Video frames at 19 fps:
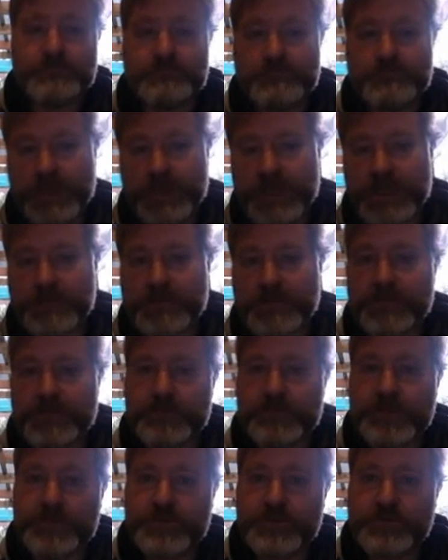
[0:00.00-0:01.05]
AM,
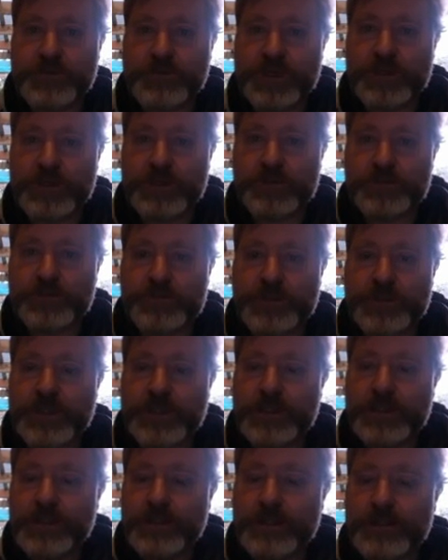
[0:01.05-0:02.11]
FM digital radios,
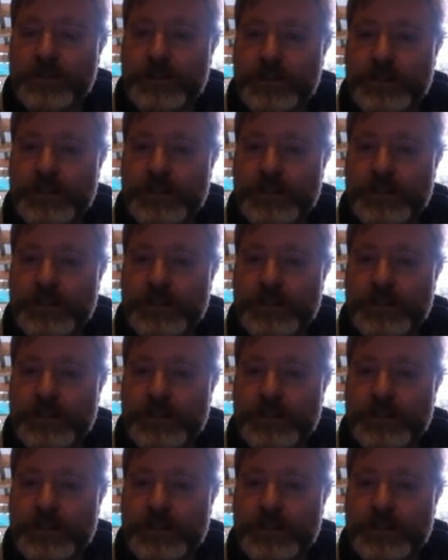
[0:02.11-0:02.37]
the